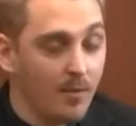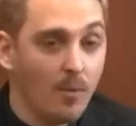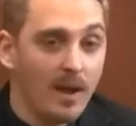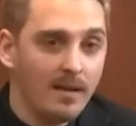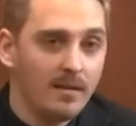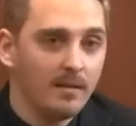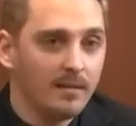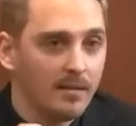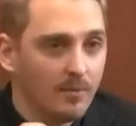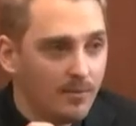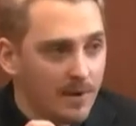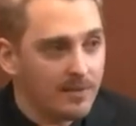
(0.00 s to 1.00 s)

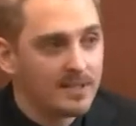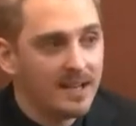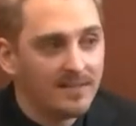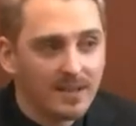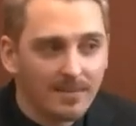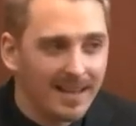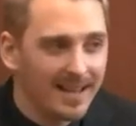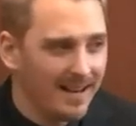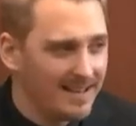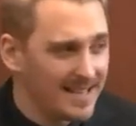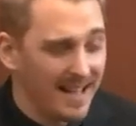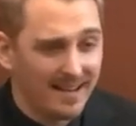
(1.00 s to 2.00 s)
When we receive something and
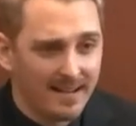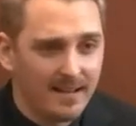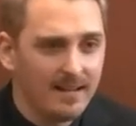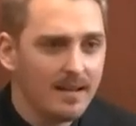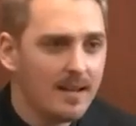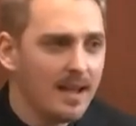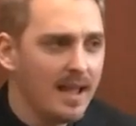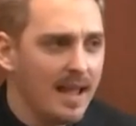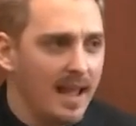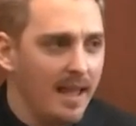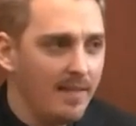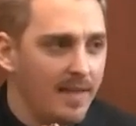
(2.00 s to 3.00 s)
it's edited,
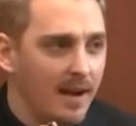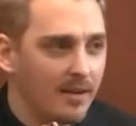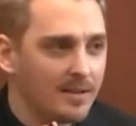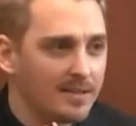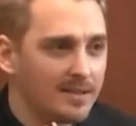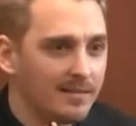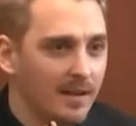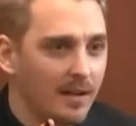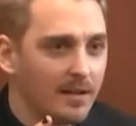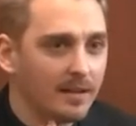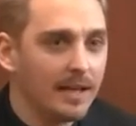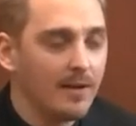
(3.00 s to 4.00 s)
there's a
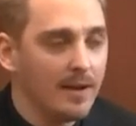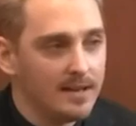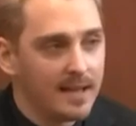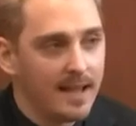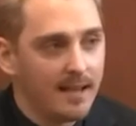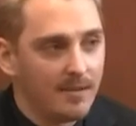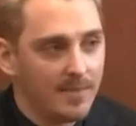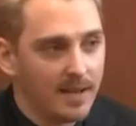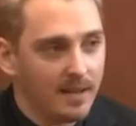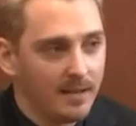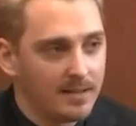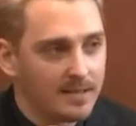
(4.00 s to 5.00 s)
clear indicator
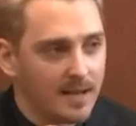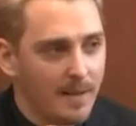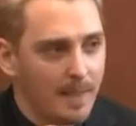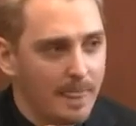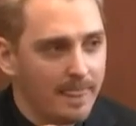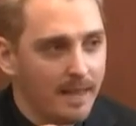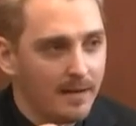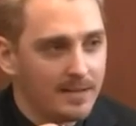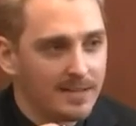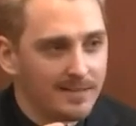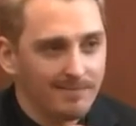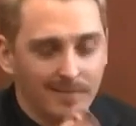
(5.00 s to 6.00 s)
because
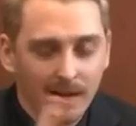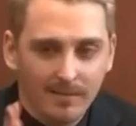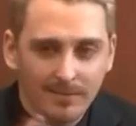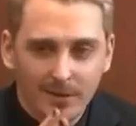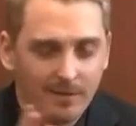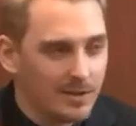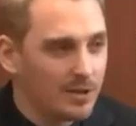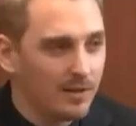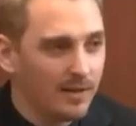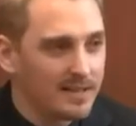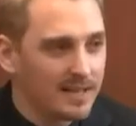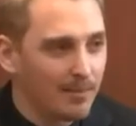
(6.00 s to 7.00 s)
there's sort of a
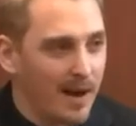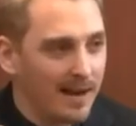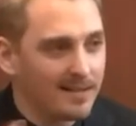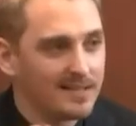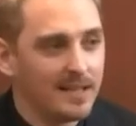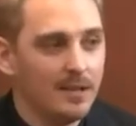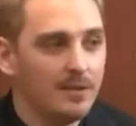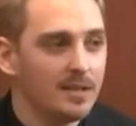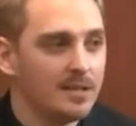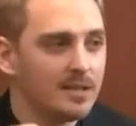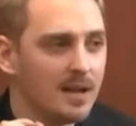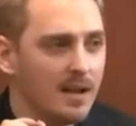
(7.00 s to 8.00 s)
journalistic practice that
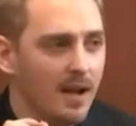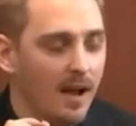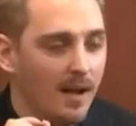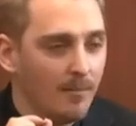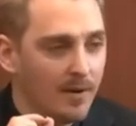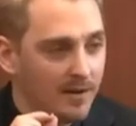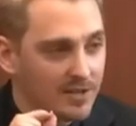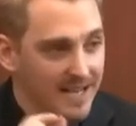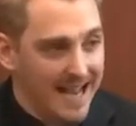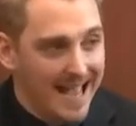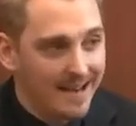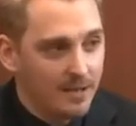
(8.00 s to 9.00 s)
uses when there's
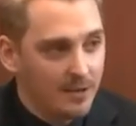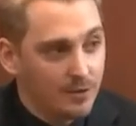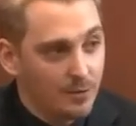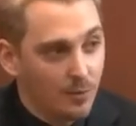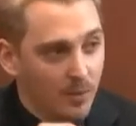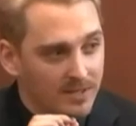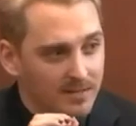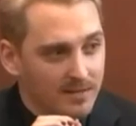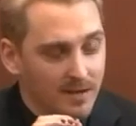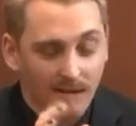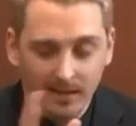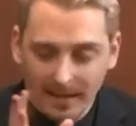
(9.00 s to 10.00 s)
an edit, you do what's
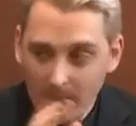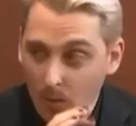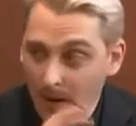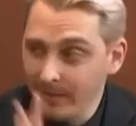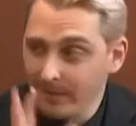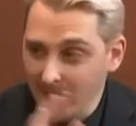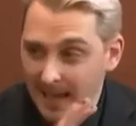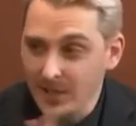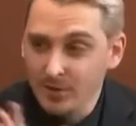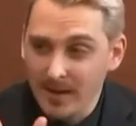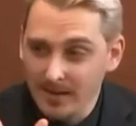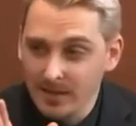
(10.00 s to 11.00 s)
called like a white
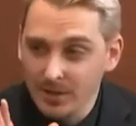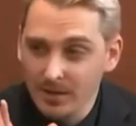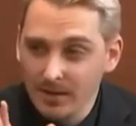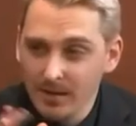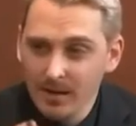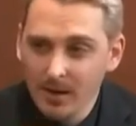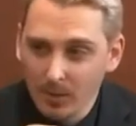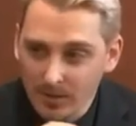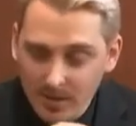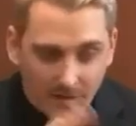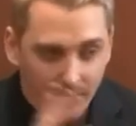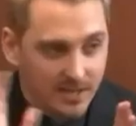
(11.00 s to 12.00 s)
flash transition,
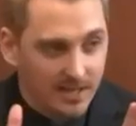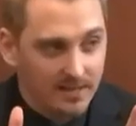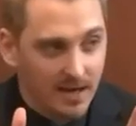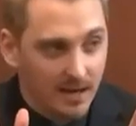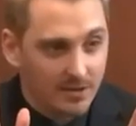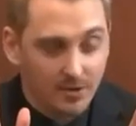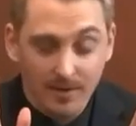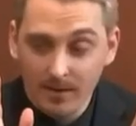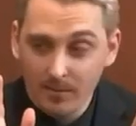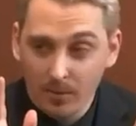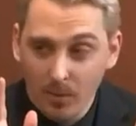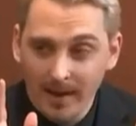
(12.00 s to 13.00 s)
which covers the entire
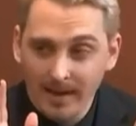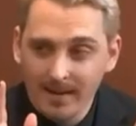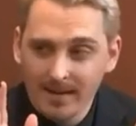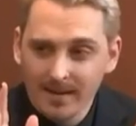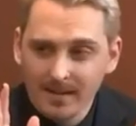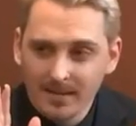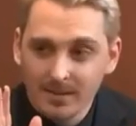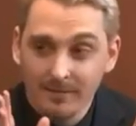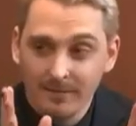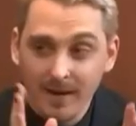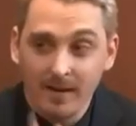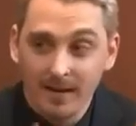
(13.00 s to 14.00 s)
screen with white to
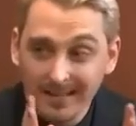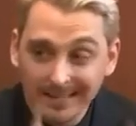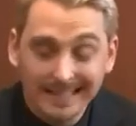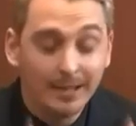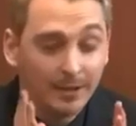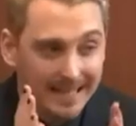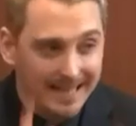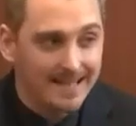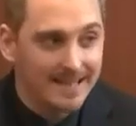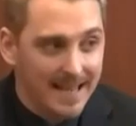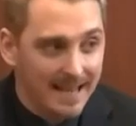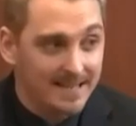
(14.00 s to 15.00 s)
very clearly
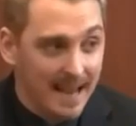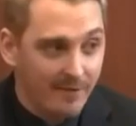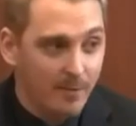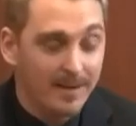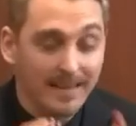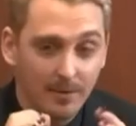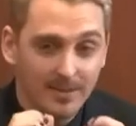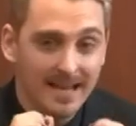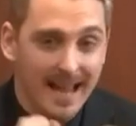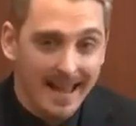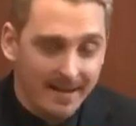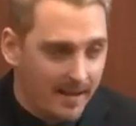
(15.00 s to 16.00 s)
indicate to everybody there was
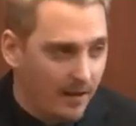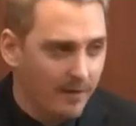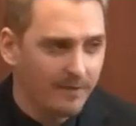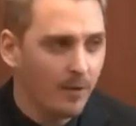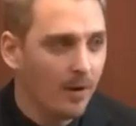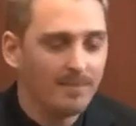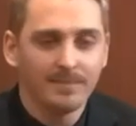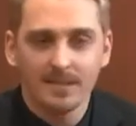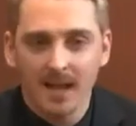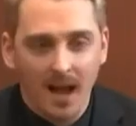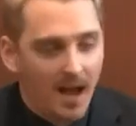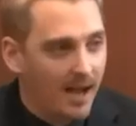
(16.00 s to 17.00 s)
an edit here for
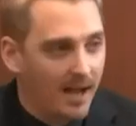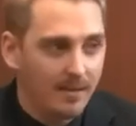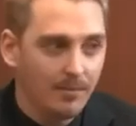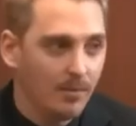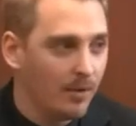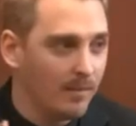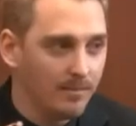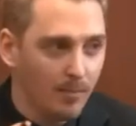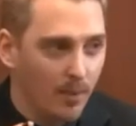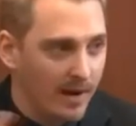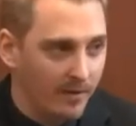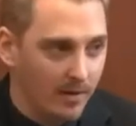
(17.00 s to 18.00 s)
time or
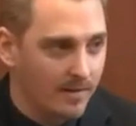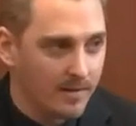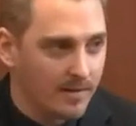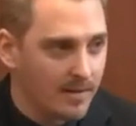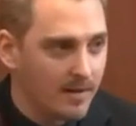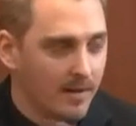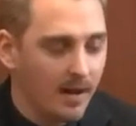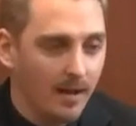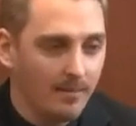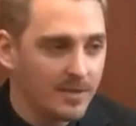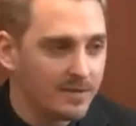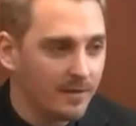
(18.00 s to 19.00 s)
whatever,
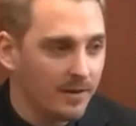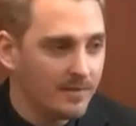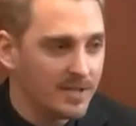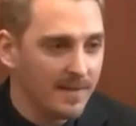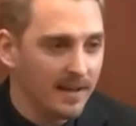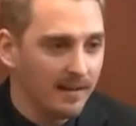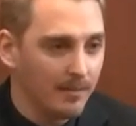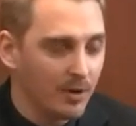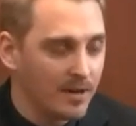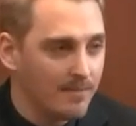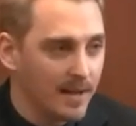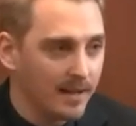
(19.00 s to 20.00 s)
just to make it a little
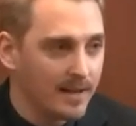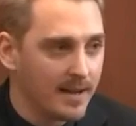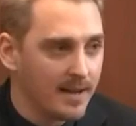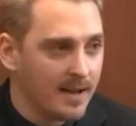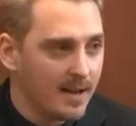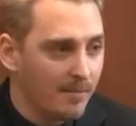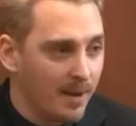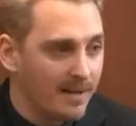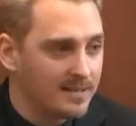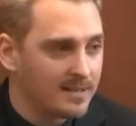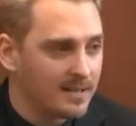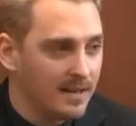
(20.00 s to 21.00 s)
more compelling.
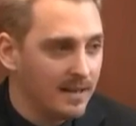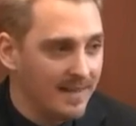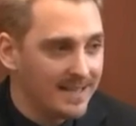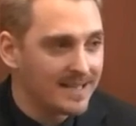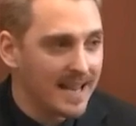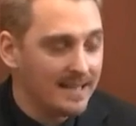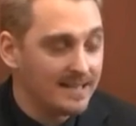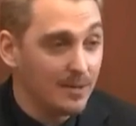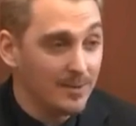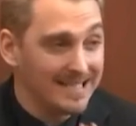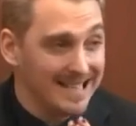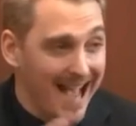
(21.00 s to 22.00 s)
But in this case,
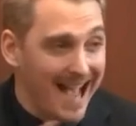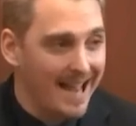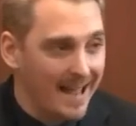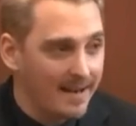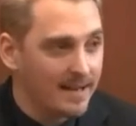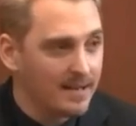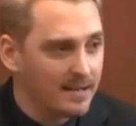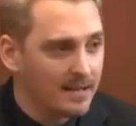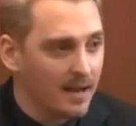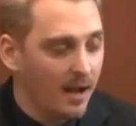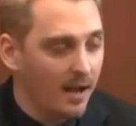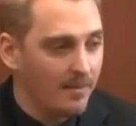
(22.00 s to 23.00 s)
it was not
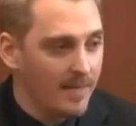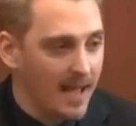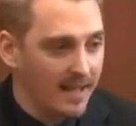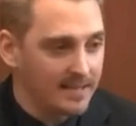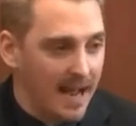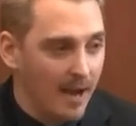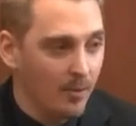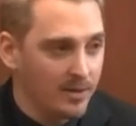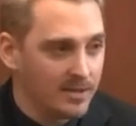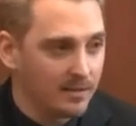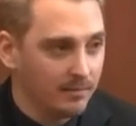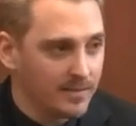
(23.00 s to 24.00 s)
edited, as I
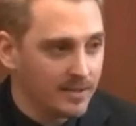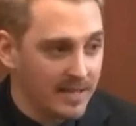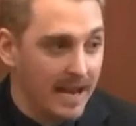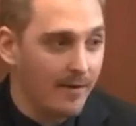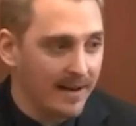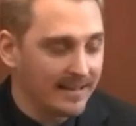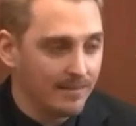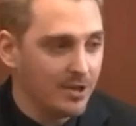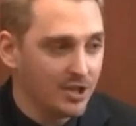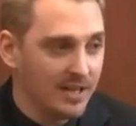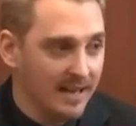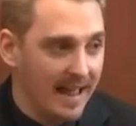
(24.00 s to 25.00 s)
was staring at the
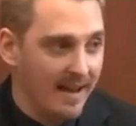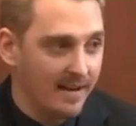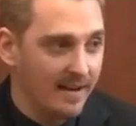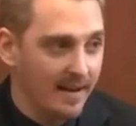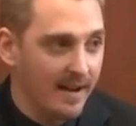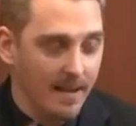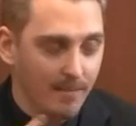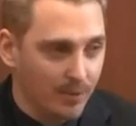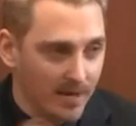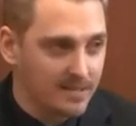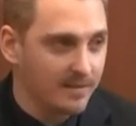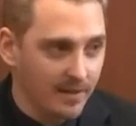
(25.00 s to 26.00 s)
machine that edited it and
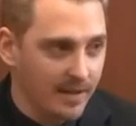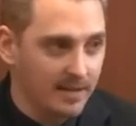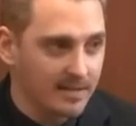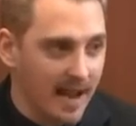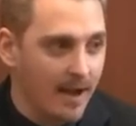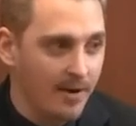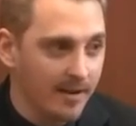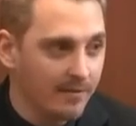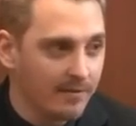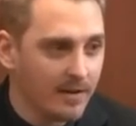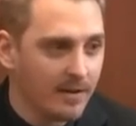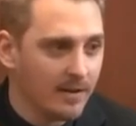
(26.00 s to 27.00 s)
present for the entirety
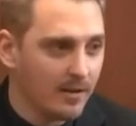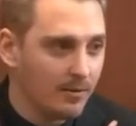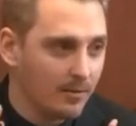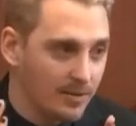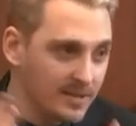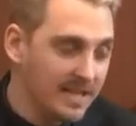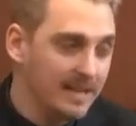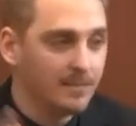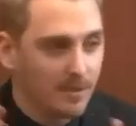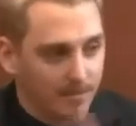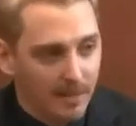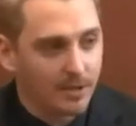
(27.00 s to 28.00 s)
of receipt
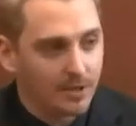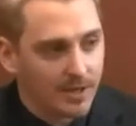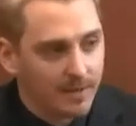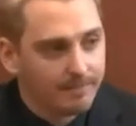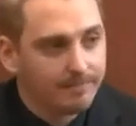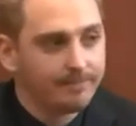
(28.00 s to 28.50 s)
to publishing.